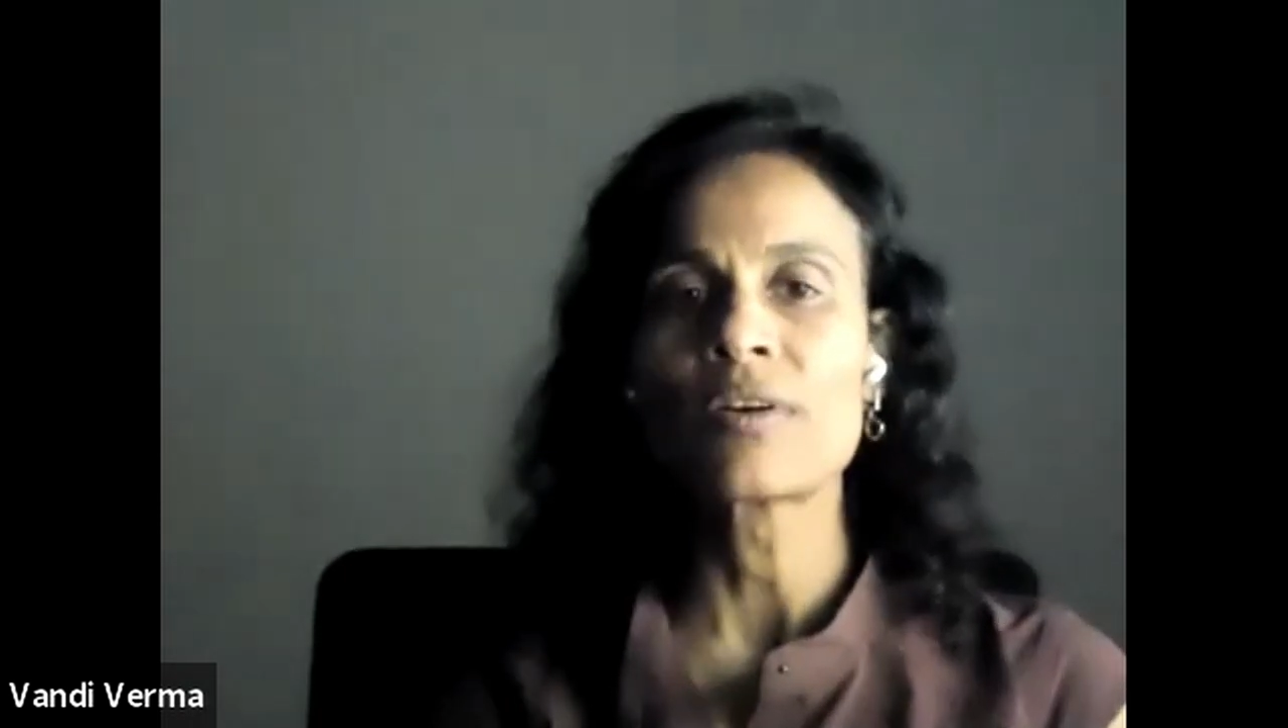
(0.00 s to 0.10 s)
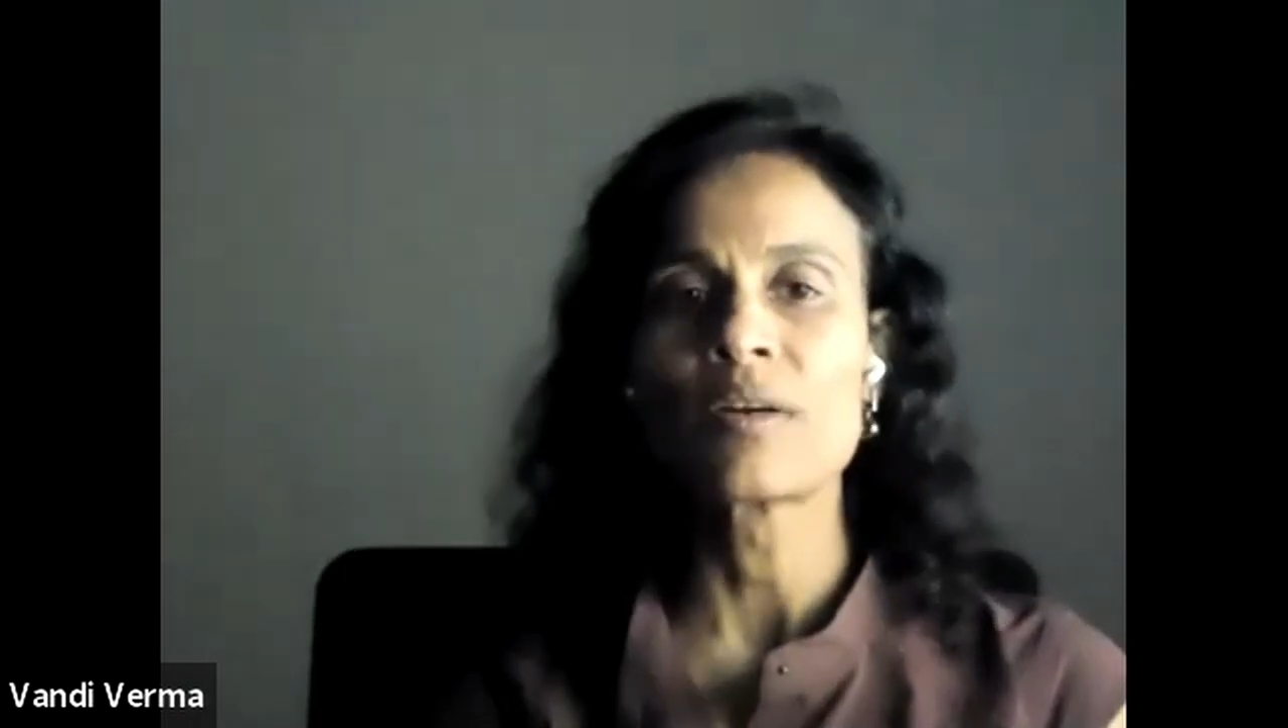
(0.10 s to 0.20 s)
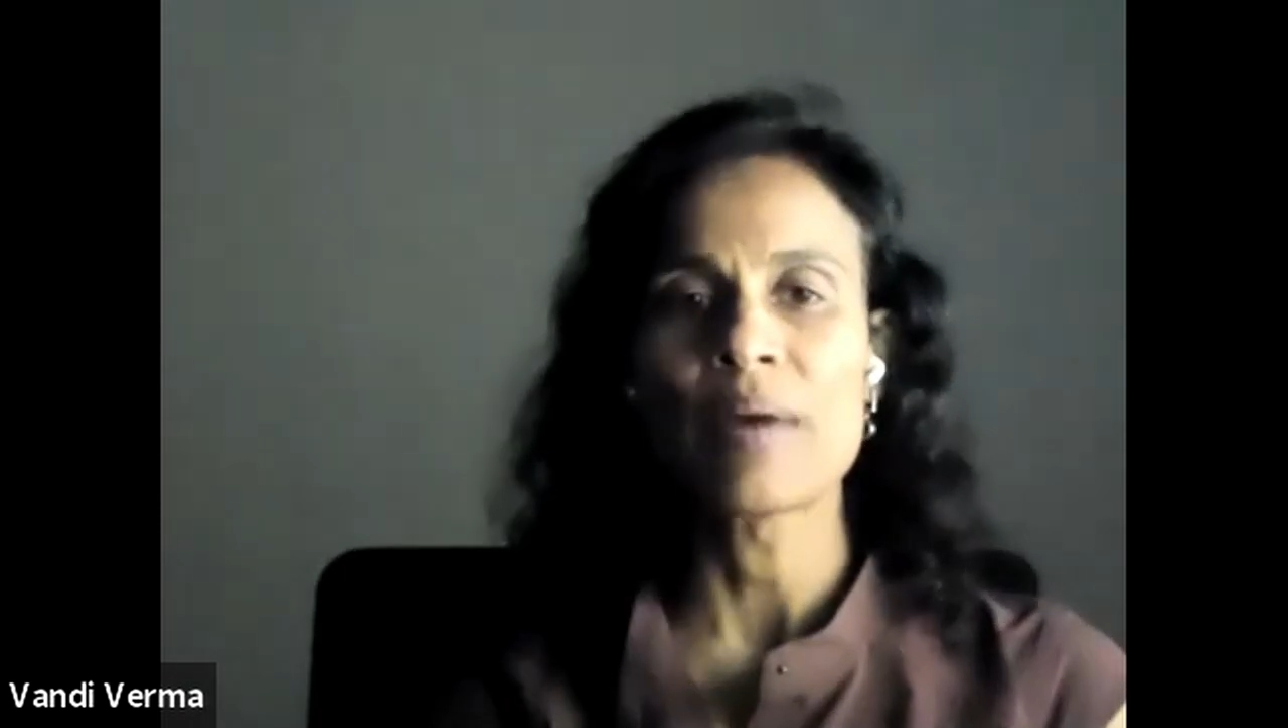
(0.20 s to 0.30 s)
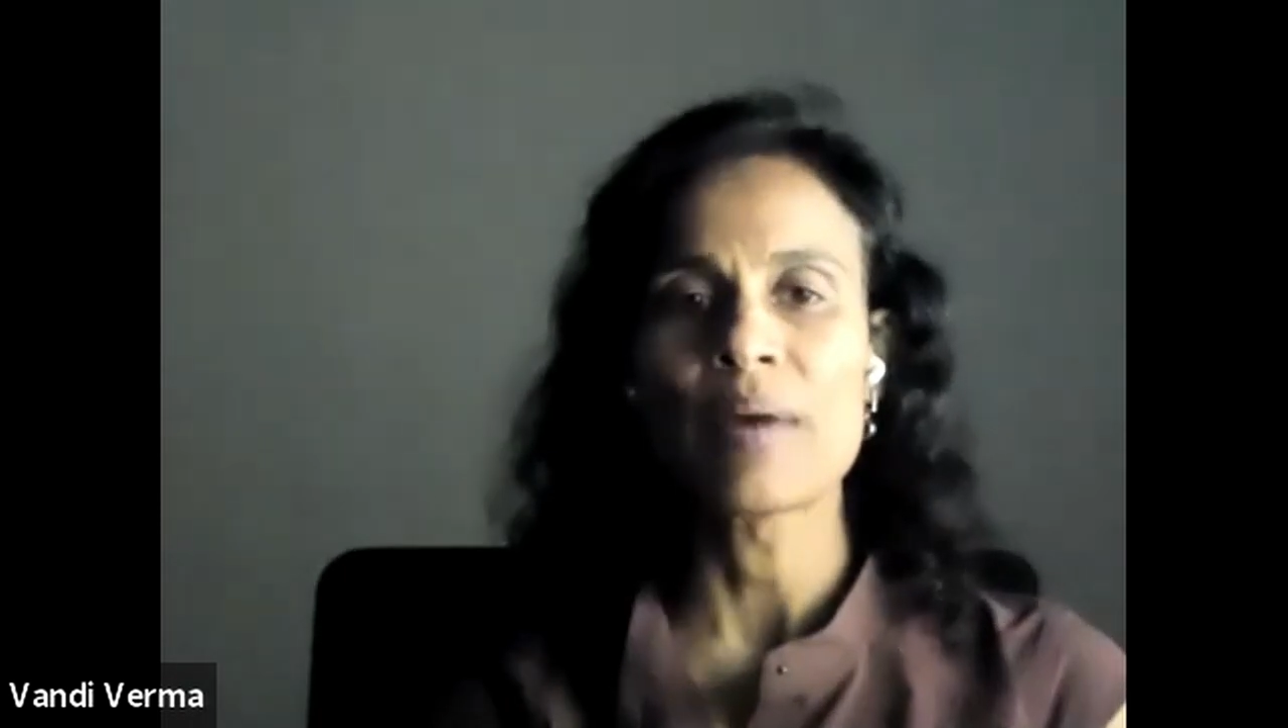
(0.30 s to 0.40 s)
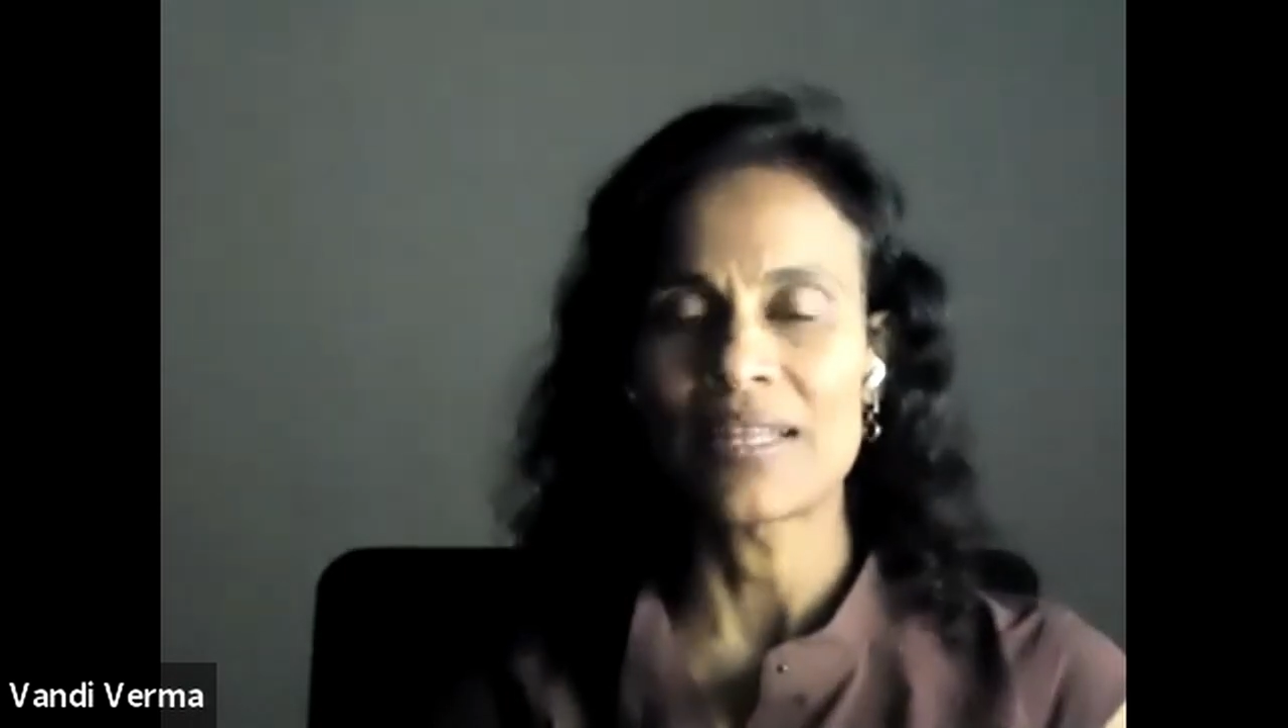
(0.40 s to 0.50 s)

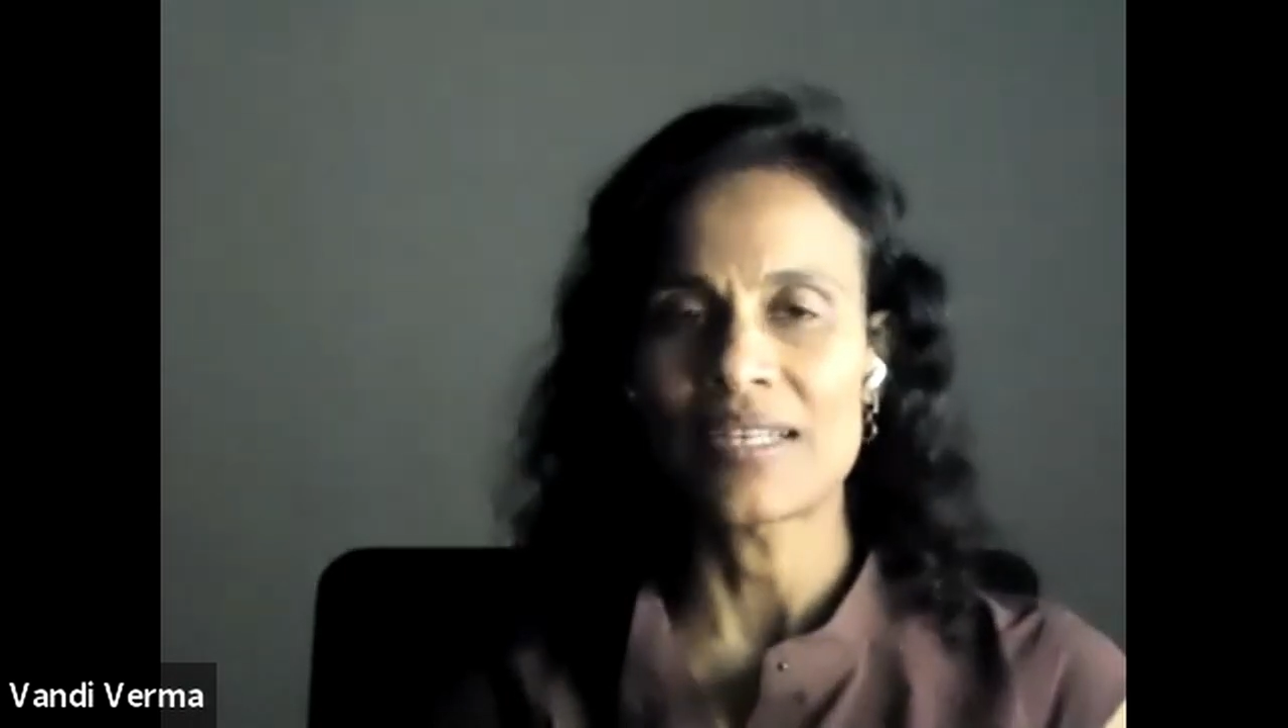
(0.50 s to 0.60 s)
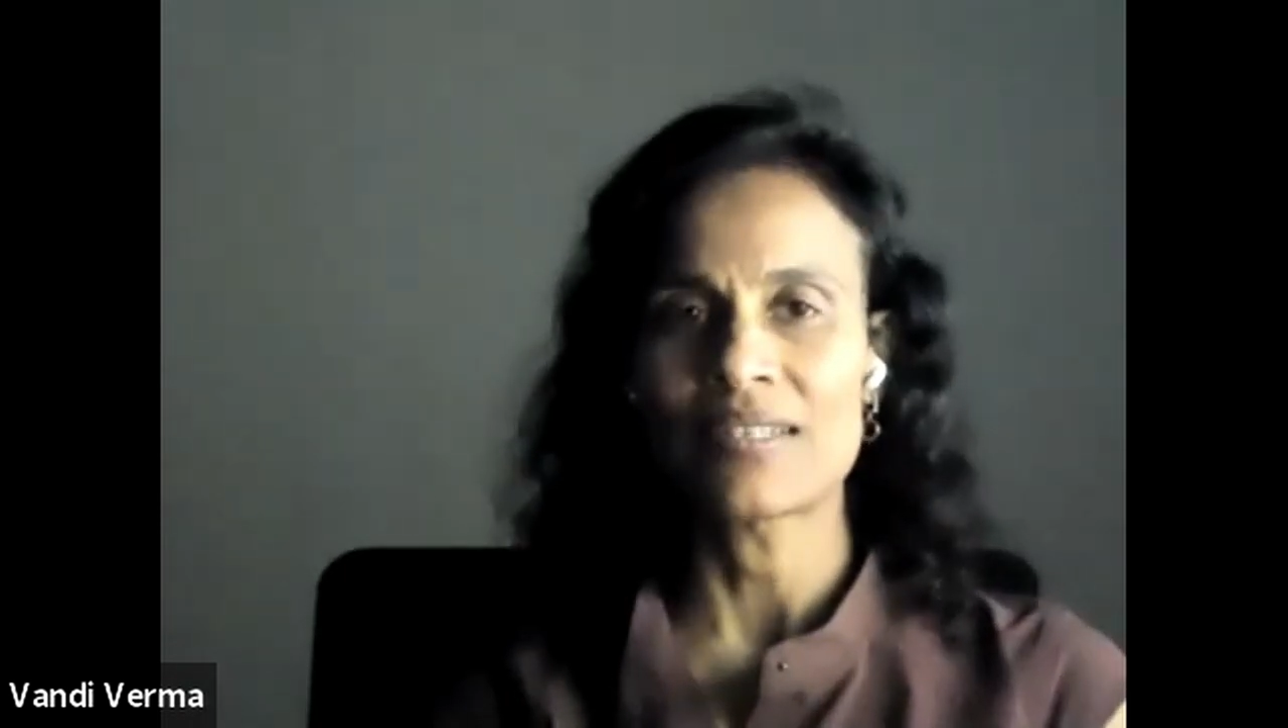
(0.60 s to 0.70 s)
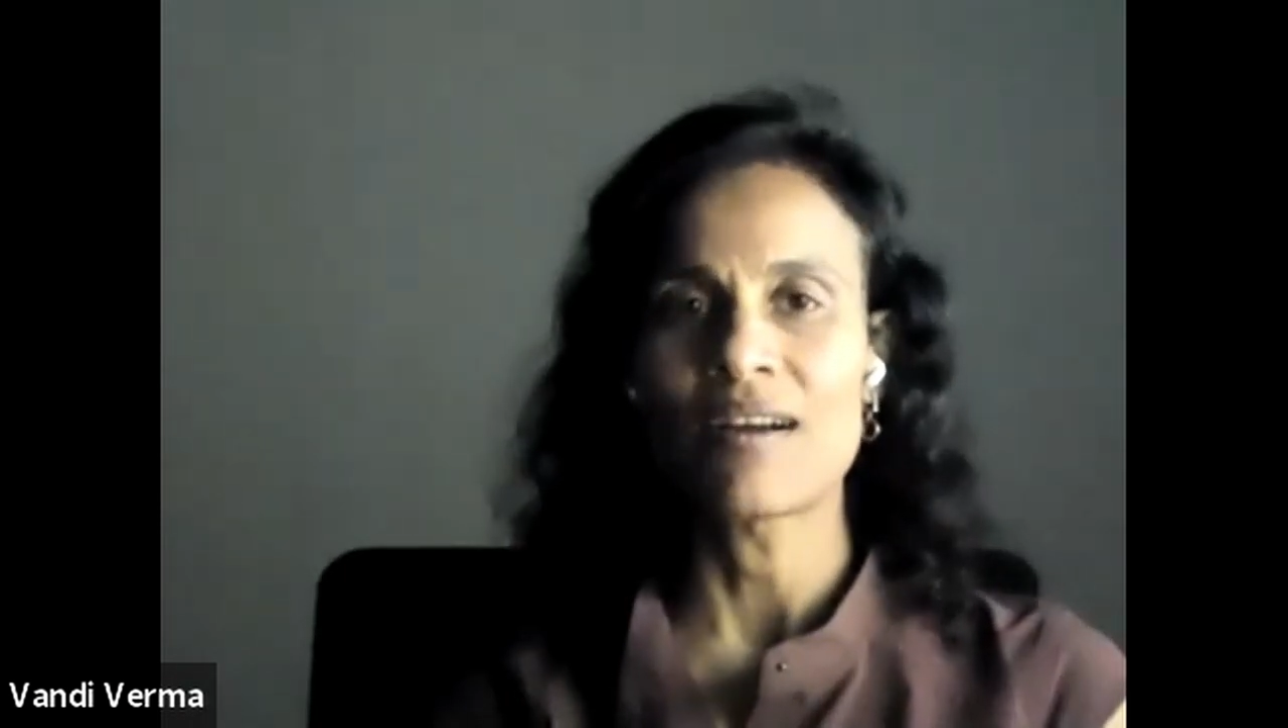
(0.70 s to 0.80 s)
certain by that